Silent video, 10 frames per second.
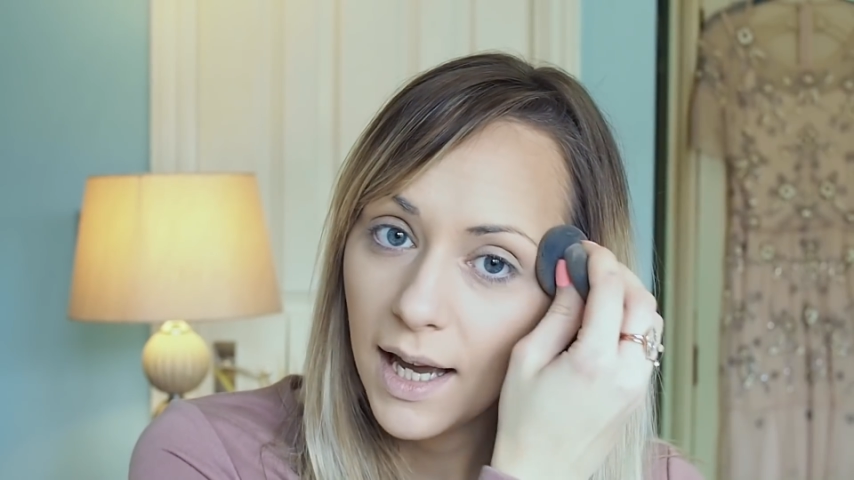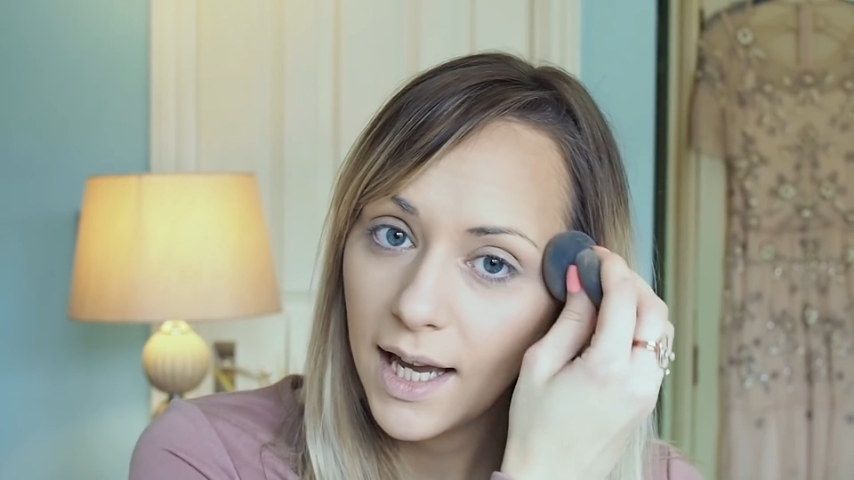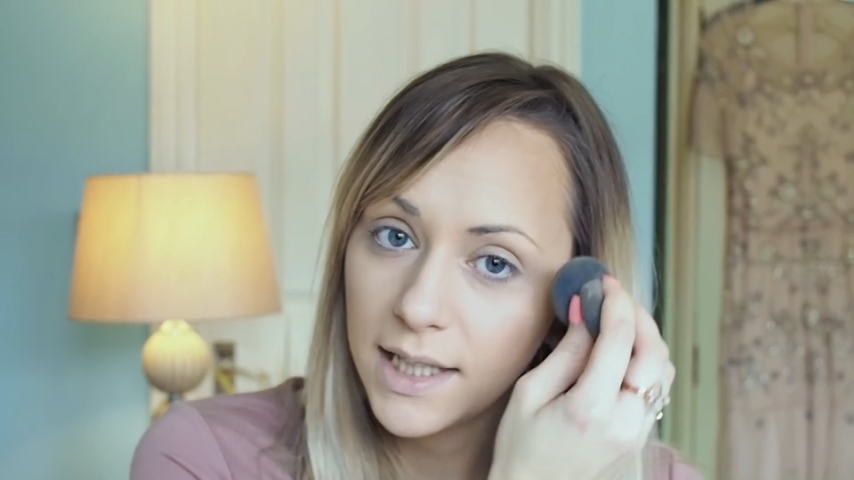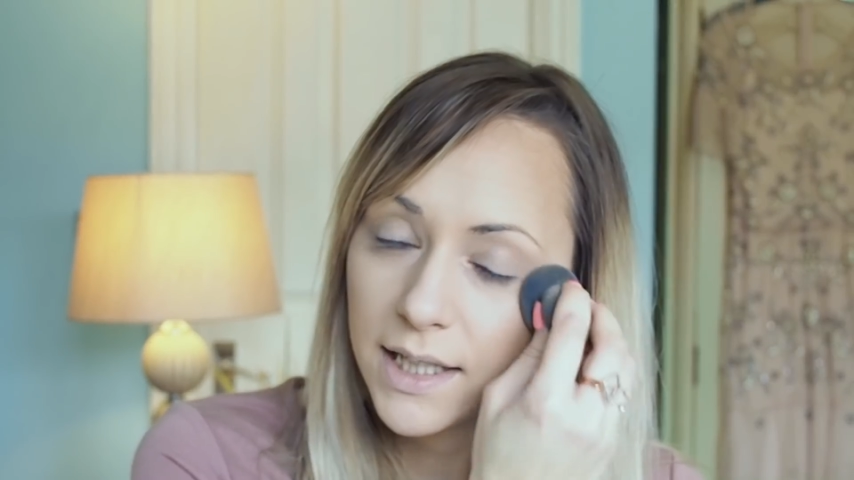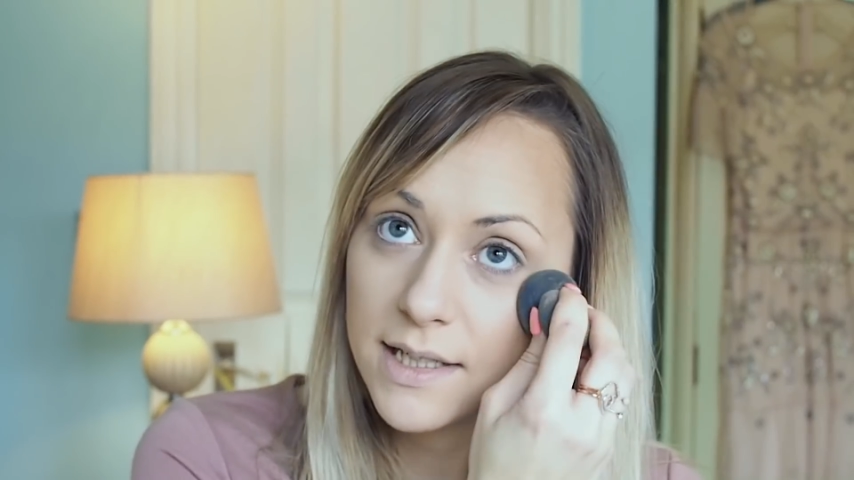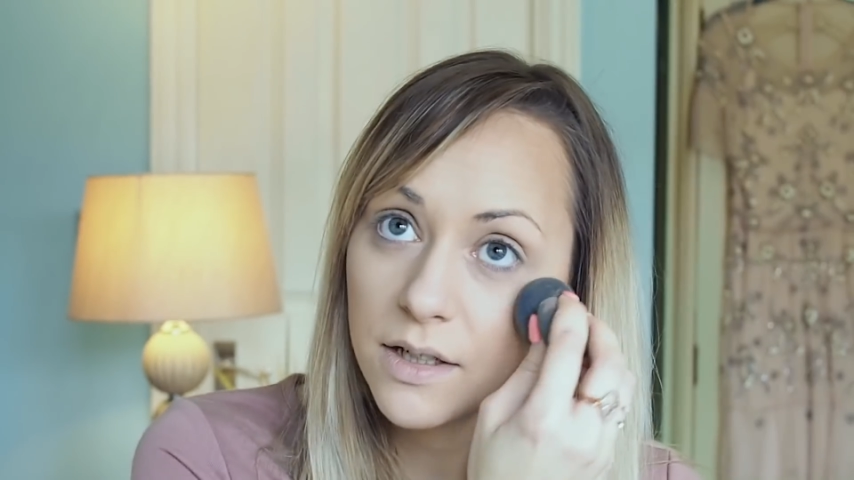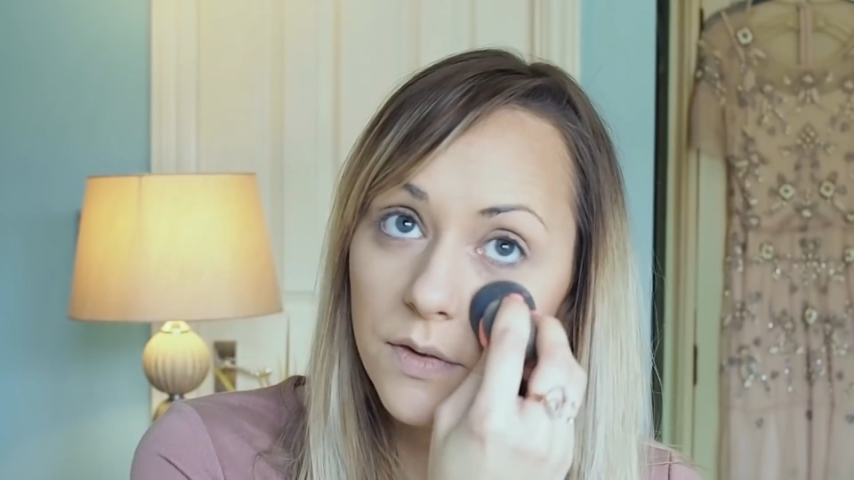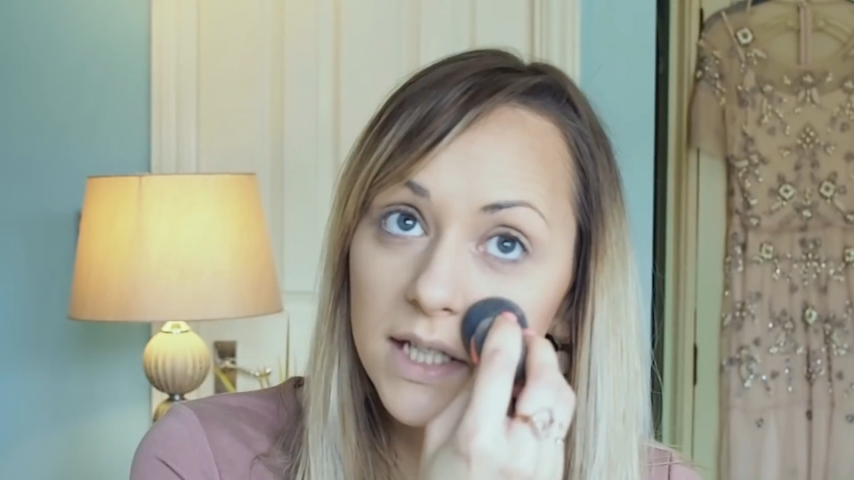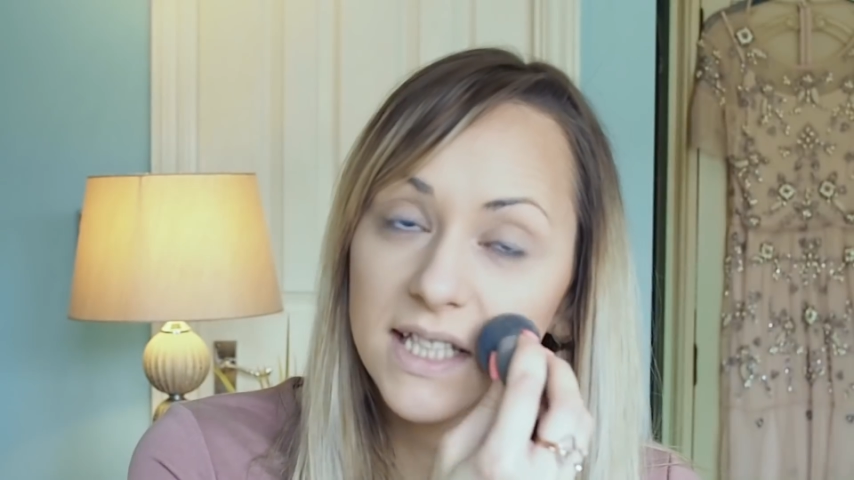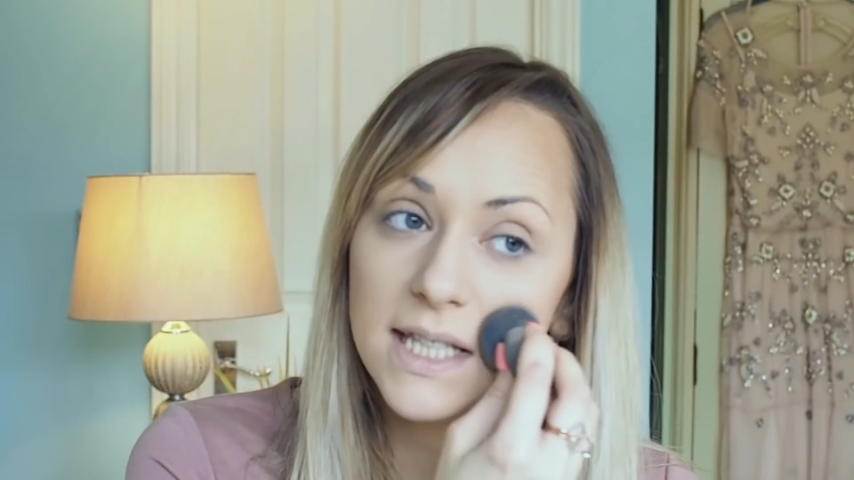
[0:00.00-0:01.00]
And the idea of
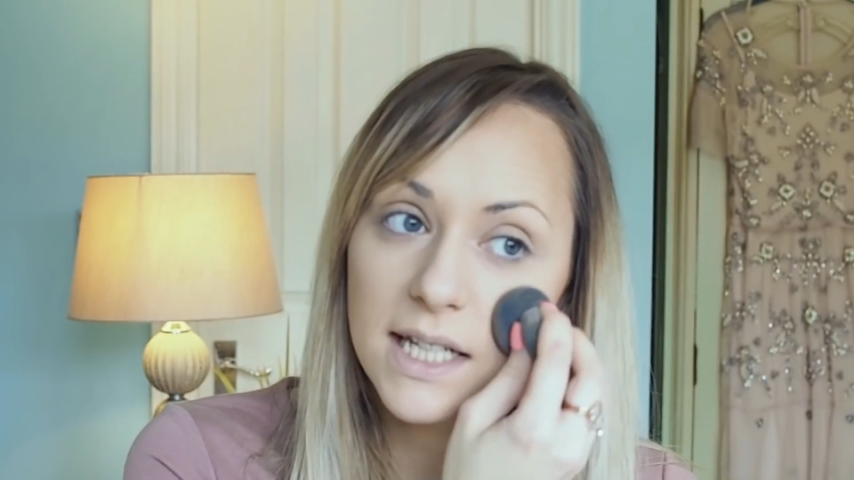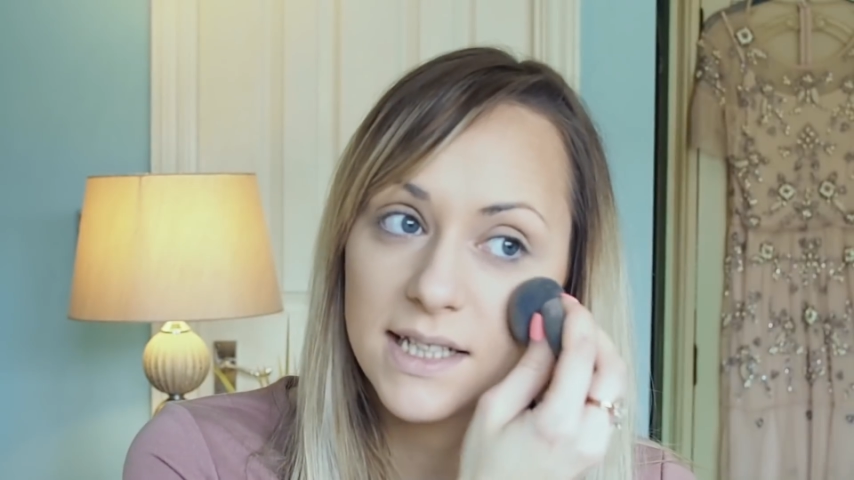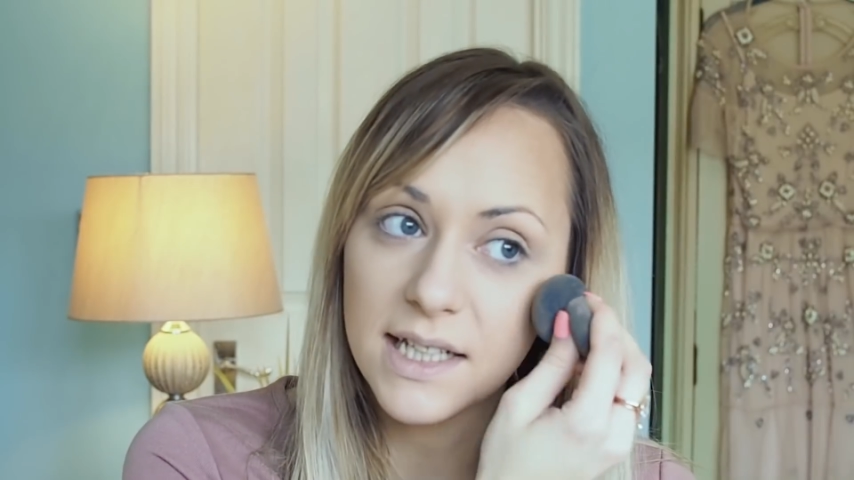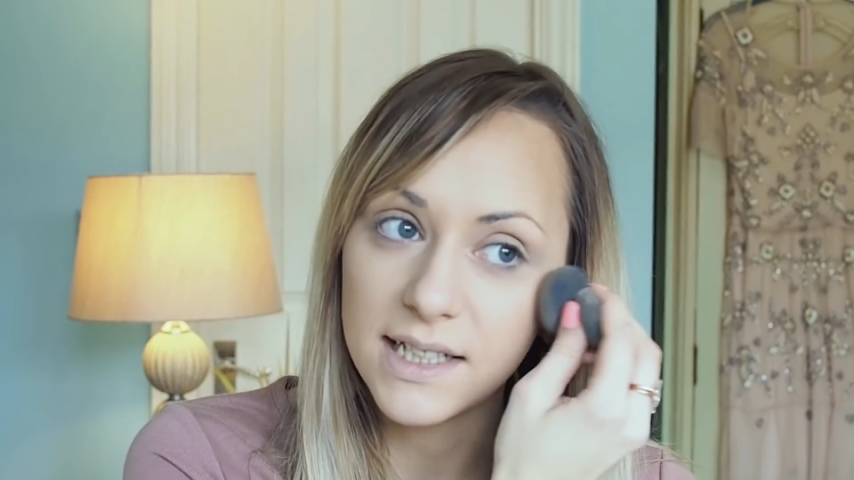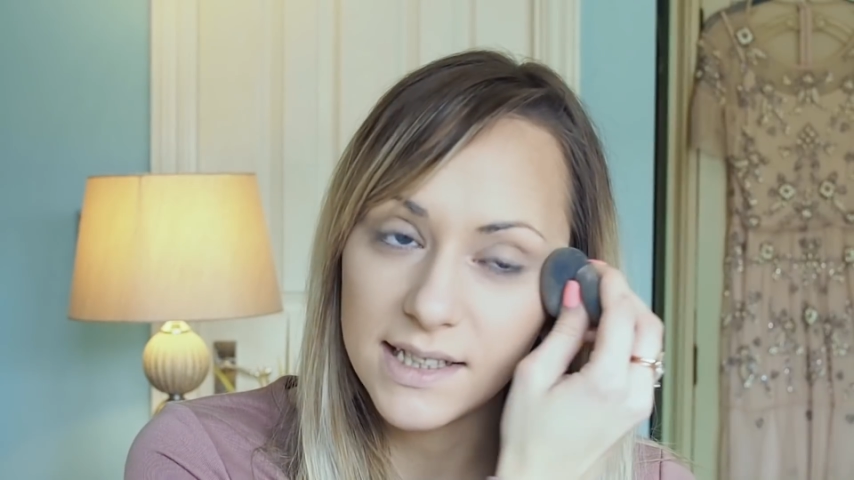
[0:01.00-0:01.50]
this is that it's going